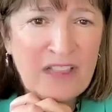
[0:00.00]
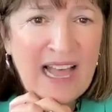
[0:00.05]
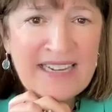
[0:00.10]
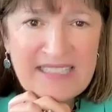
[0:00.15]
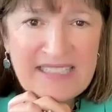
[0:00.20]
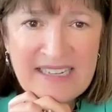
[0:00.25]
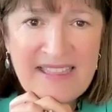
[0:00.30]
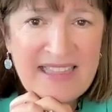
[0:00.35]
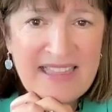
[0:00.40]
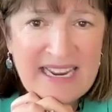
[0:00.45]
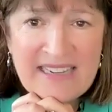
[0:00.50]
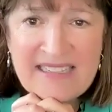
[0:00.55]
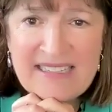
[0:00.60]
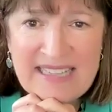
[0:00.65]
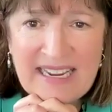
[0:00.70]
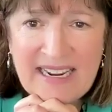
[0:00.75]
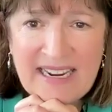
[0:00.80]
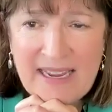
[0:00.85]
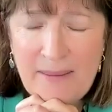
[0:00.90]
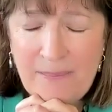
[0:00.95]
there are lots of
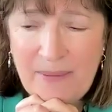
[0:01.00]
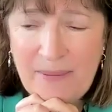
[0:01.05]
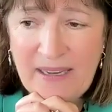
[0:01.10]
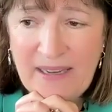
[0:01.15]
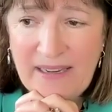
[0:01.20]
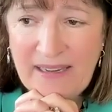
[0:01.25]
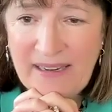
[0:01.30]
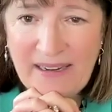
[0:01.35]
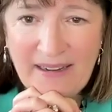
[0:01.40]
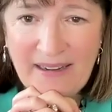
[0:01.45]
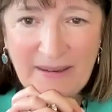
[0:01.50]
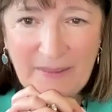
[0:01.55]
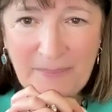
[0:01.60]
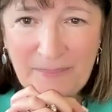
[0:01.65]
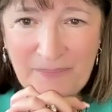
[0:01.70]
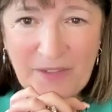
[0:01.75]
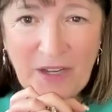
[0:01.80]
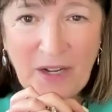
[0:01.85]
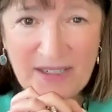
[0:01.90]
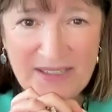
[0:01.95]
things that can be
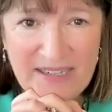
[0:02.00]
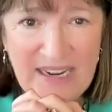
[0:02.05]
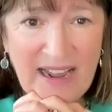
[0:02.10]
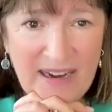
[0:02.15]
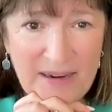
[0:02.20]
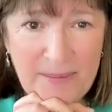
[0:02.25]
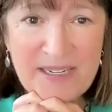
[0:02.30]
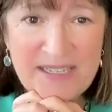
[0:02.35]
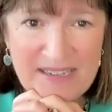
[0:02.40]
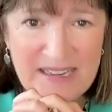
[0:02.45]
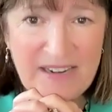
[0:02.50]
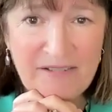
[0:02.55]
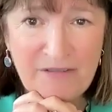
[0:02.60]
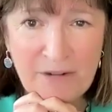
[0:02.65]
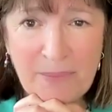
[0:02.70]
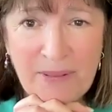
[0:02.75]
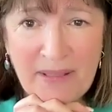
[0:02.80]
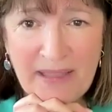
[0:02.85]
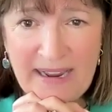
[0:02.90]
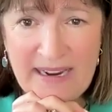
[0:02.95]
autonomously
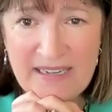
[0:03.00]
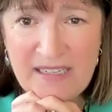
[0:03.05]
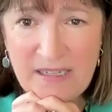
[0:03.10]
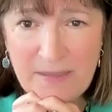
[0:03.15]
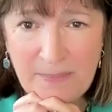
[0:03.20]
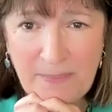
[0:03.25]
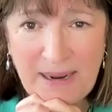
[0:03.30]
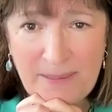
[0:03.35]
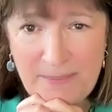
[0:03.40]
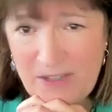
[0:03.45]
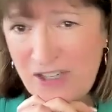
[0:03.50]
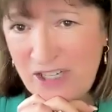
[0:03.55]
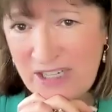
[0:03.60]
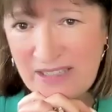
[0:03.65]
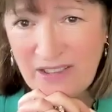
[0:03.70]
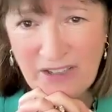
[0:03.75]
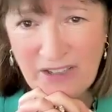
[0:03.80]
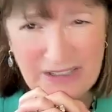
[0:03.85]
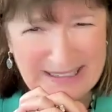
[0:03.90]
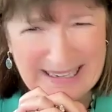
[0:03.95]
replaced by
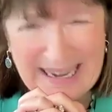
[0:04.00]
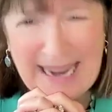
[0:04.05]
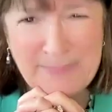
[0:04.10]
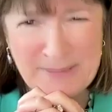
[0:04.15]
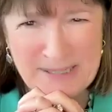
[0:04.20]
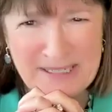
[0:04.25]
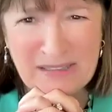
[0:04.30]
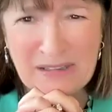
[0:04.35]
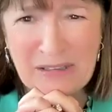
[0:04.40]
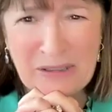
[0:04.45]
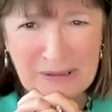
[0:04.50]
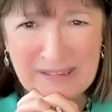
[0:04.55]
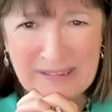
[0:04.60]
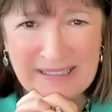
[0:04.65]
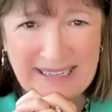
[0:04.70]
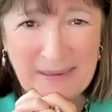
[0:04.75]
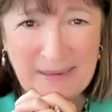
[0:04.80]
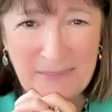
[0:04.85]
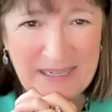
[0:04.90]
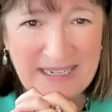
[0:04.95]
machine learning.
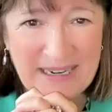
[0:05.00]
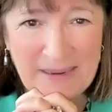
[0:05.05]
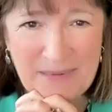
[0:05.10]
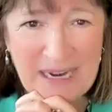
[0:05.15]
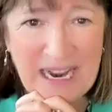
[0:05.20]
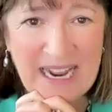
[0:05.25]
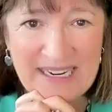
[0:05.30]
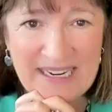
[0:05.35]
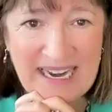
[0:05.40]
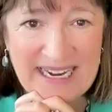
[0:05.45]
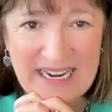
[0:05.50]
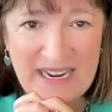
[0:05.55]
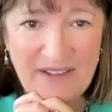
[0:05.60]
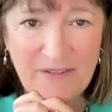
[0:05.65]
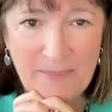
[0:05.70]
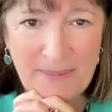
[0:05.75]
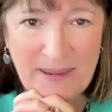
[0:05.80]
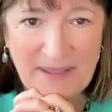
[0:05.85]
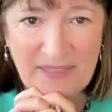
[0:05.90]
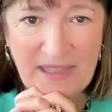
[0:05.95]
Absolutely. I mean, I'm not
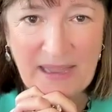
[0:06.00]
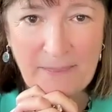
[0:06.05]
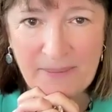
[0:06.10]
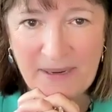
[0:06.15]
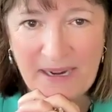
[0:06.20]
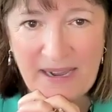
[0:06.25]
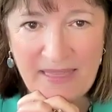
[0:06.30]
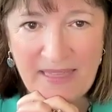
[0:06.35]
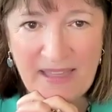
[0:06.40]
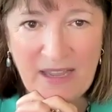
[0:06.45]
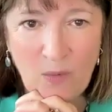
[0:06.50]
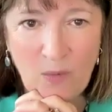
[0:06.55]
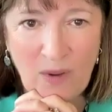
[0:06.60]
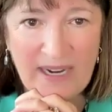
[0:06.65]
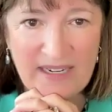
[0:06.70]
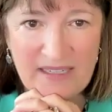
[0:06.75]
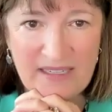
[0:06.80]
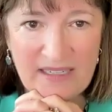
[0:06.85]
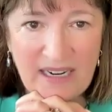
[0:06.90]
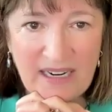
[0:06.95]
naive about that, but I think
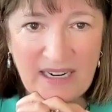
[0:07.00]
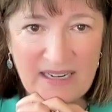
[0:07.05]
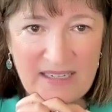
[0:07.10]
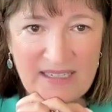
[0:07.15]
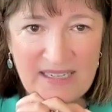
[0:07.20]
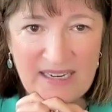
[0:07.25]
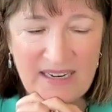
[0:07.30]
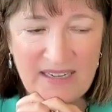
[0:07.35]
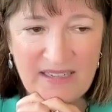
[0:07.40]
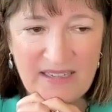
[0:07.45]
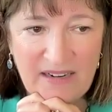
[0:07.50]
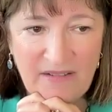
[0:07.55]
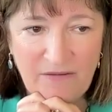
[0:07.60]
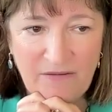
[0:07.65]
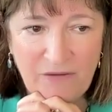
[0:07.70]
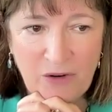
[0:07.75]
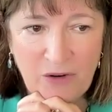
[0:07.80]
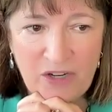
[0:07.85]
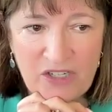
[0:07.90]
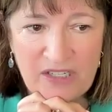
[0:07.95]
what it does is
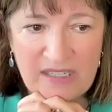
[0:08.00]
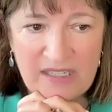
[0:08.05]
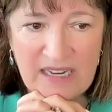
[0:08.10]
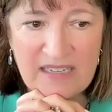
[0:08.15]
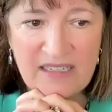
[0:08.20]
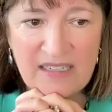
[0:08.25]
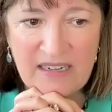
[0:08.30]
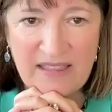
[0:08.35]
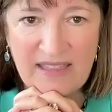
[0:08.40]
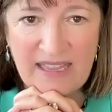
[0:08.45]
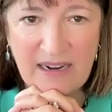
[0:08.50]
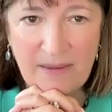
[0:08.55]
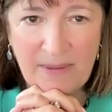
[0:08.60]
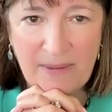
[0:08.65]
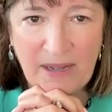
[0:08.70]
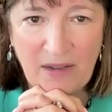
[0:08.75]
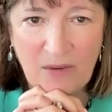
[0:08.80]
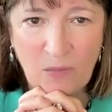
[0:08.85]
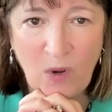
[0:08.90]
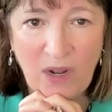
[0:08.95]
it forces us to think
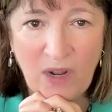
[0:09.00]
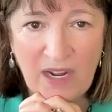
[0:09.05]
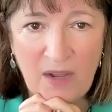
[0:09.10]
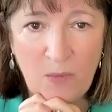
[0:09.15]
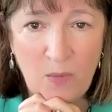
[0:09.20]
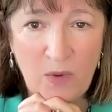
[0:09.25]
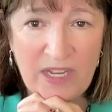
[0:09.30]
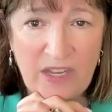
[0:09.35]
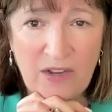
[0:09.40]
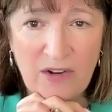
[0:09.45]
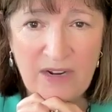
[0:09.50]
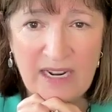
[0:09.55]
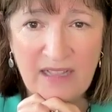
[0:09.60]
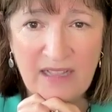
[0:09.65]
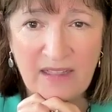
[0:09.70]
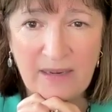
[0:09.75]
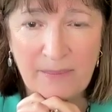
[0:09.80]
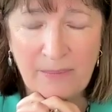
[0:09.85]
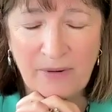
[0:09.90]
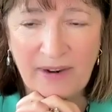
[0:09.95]
about what can we
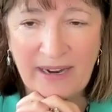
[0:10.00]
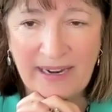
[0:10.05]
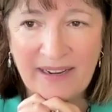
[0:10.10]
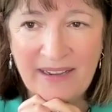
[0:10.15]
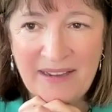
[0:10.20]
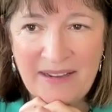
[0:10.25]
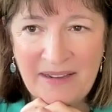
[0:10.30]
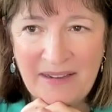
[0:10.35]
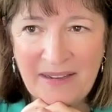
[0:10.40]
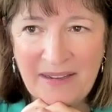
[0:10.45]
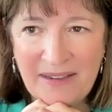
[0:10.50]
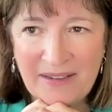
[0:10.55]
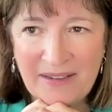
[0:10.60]
uniquely bring.